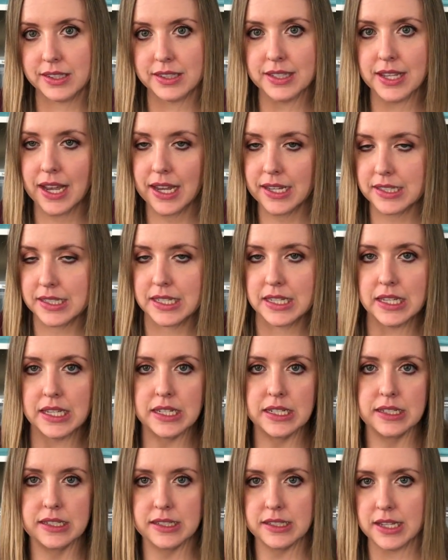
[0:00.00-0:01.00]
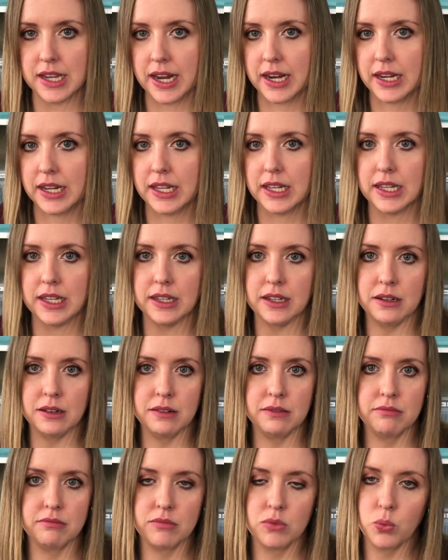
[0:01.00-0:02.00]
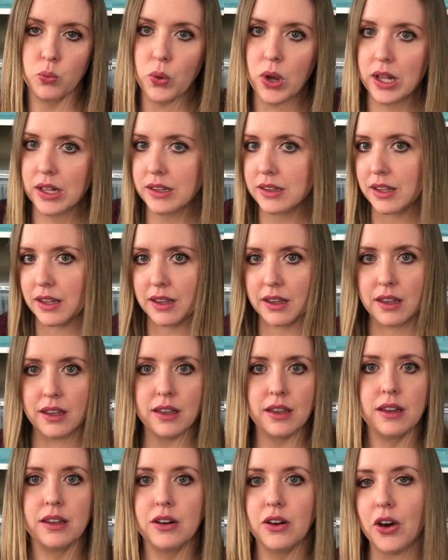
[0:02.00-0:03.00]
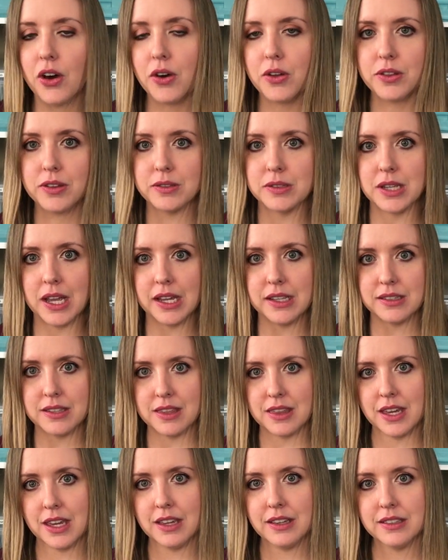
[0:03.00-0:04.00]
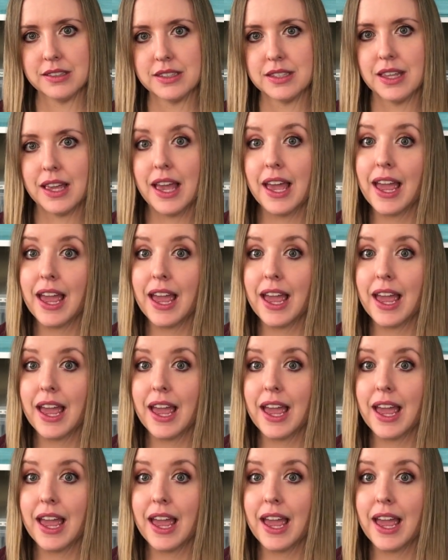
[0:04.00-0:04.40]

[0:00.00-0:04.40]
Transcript: sizing and designing and welding and all those kinds of things.